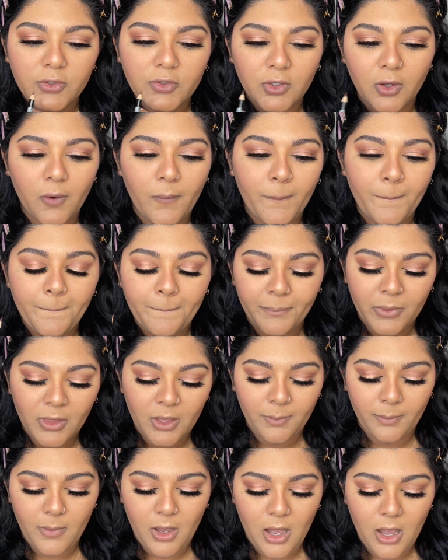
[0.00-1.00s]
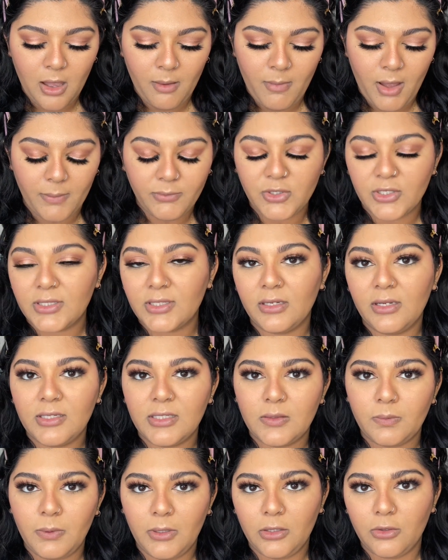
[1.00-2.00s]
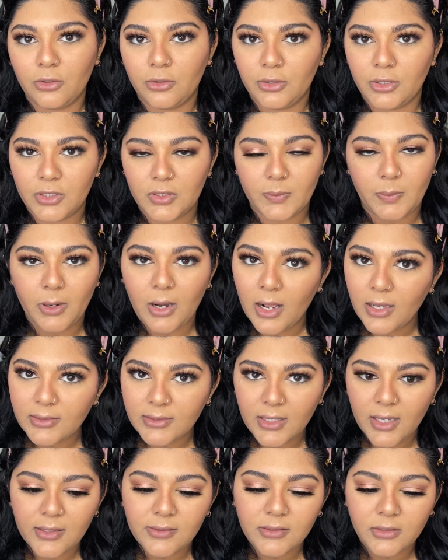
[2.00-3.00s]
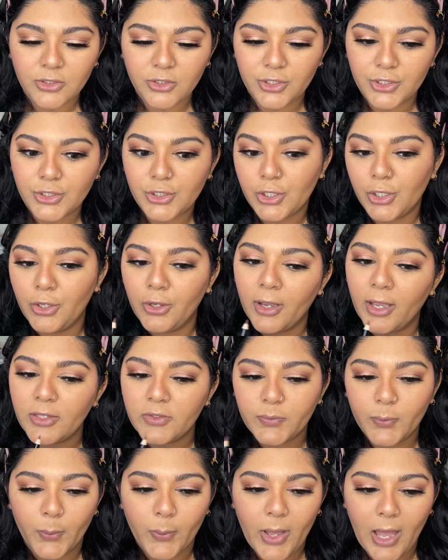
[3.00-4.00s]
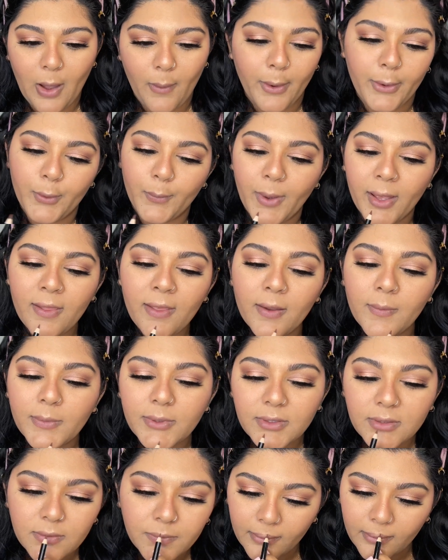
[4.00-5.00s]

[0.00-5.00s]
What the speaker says: So I'm just going to speed through this process and just show you guys how I do my lips.